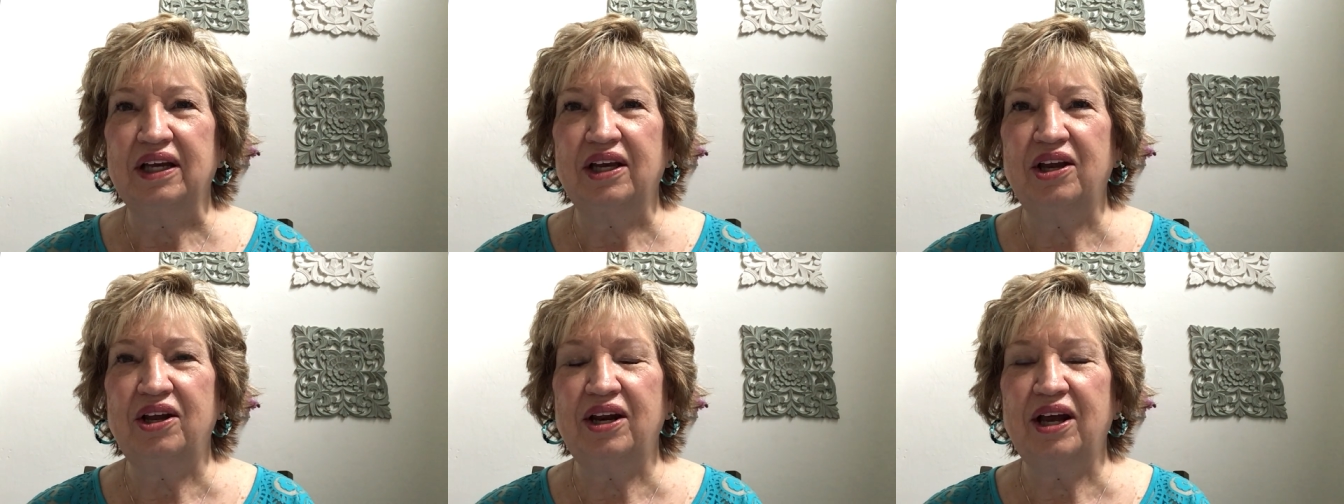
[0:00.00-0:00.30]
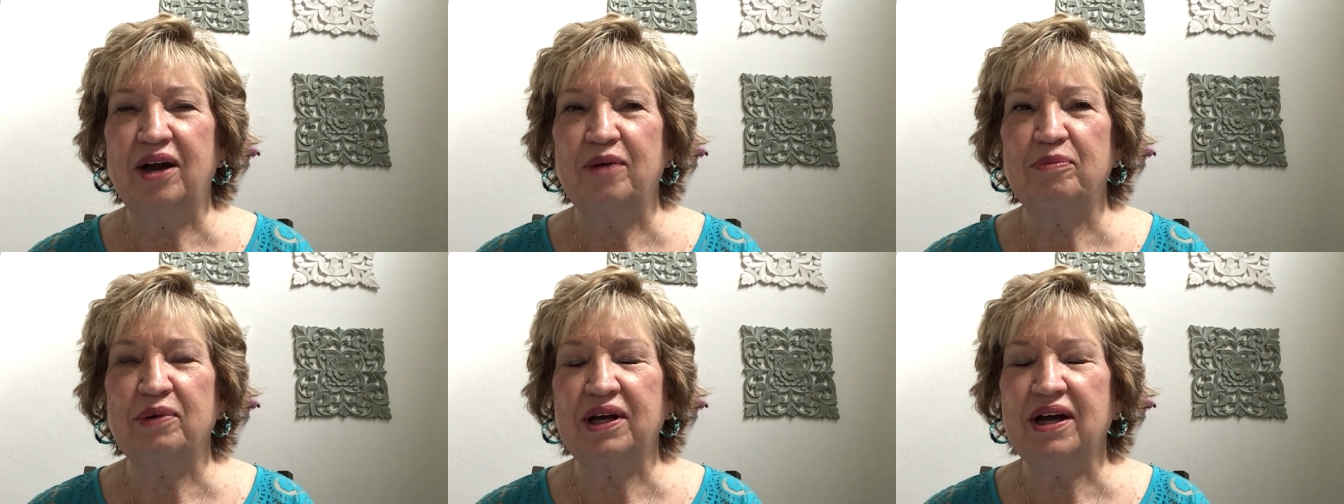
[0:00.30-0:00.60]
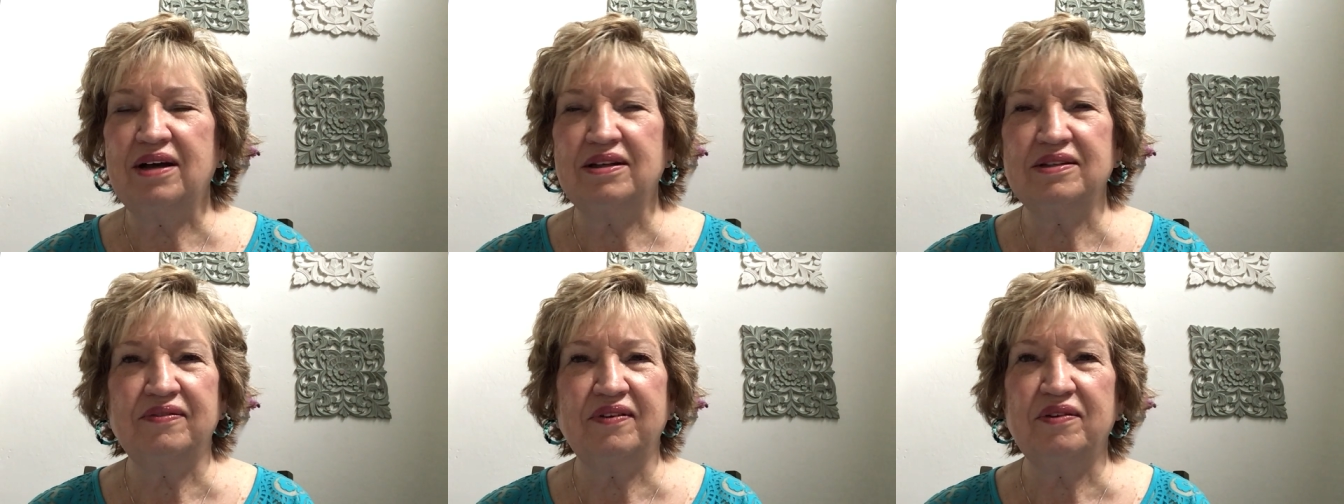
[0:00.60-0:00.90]
you know
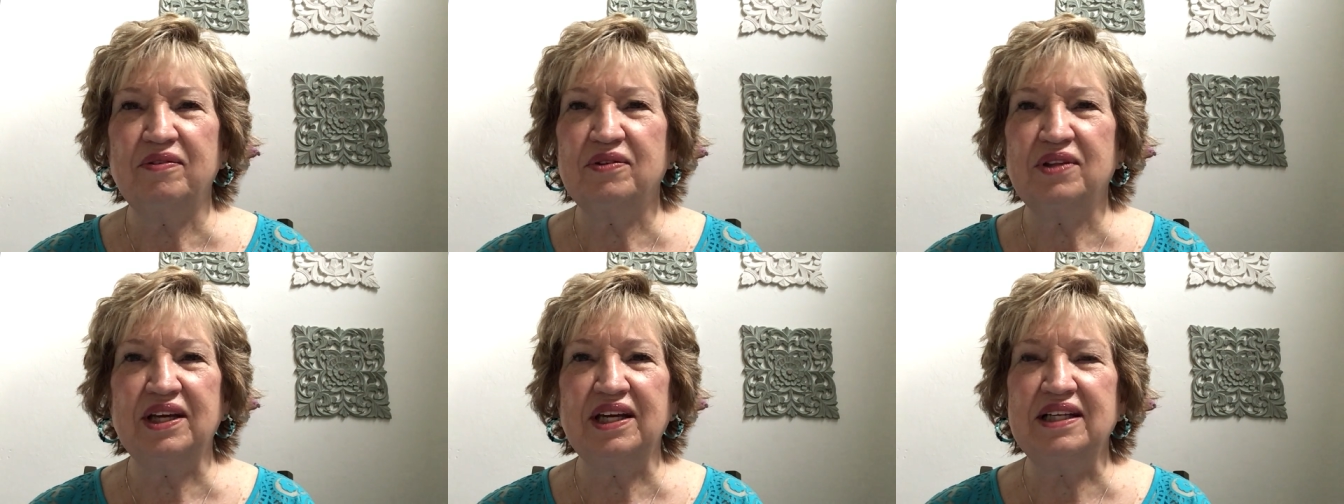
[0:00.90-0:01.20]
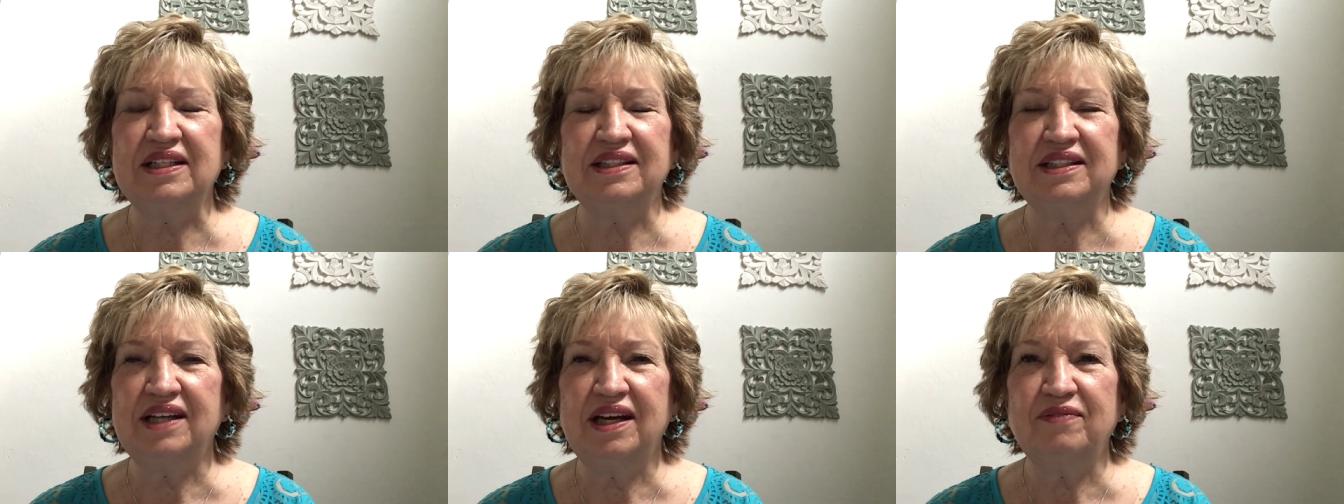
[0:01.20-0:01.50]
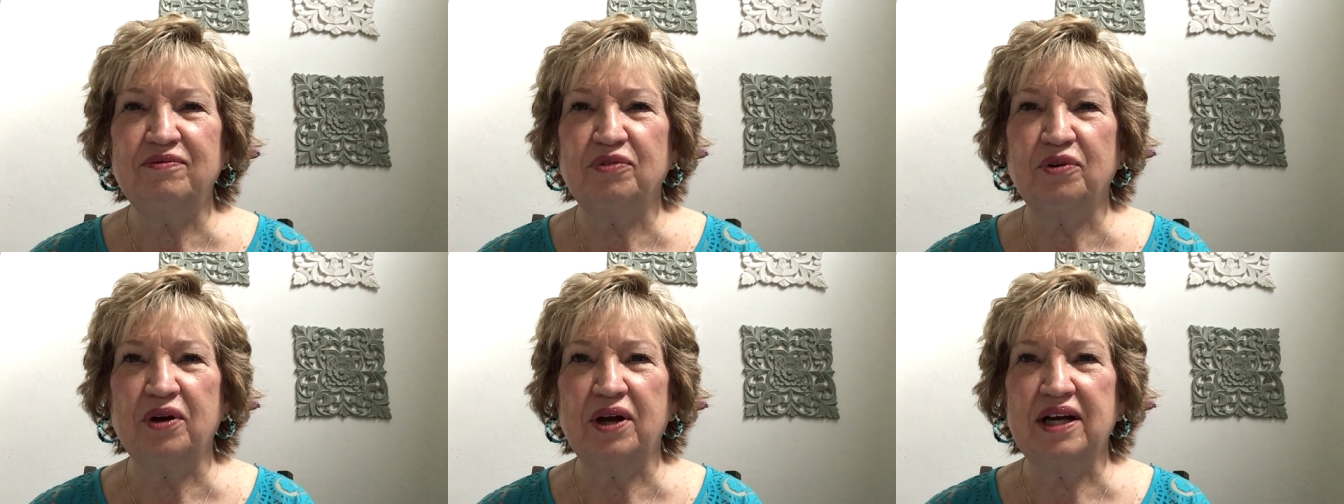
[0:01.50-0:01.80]
because of everything he's
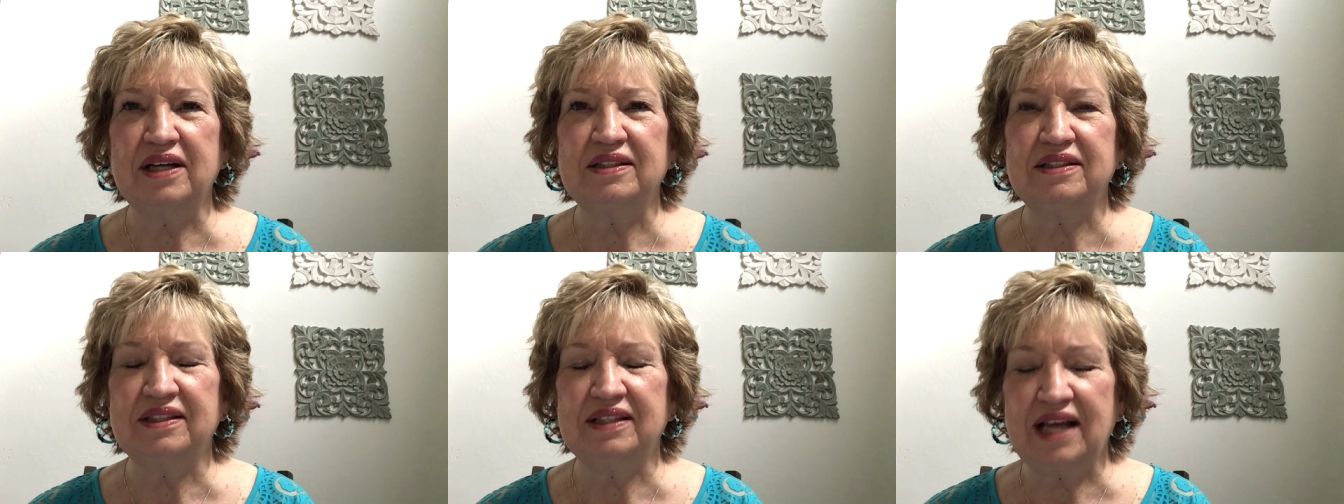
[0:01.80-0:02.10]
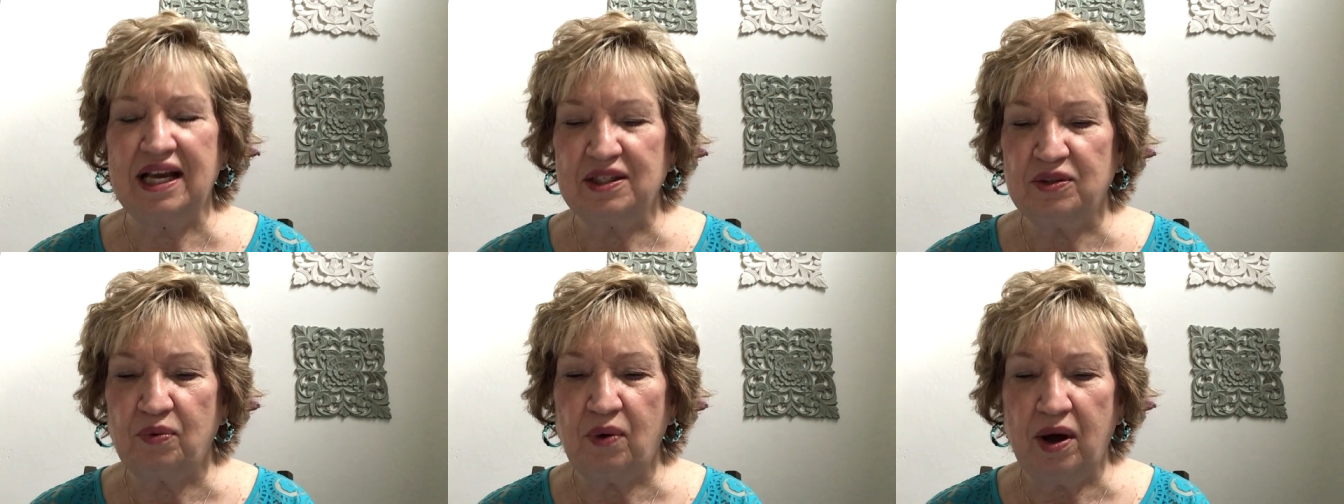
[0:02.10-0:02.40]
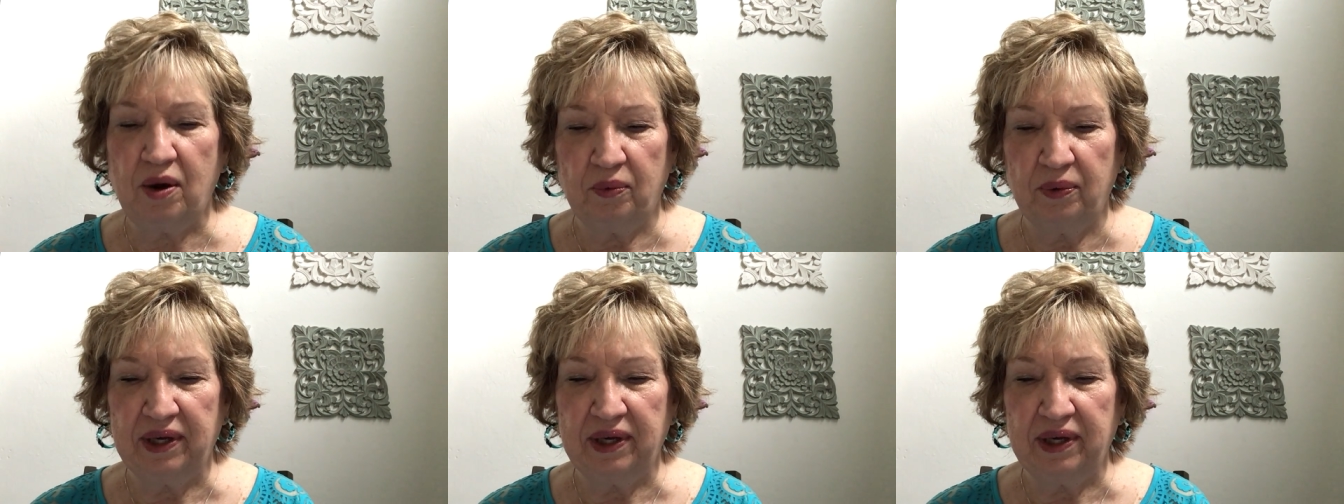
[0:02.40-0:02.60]
done for us that's why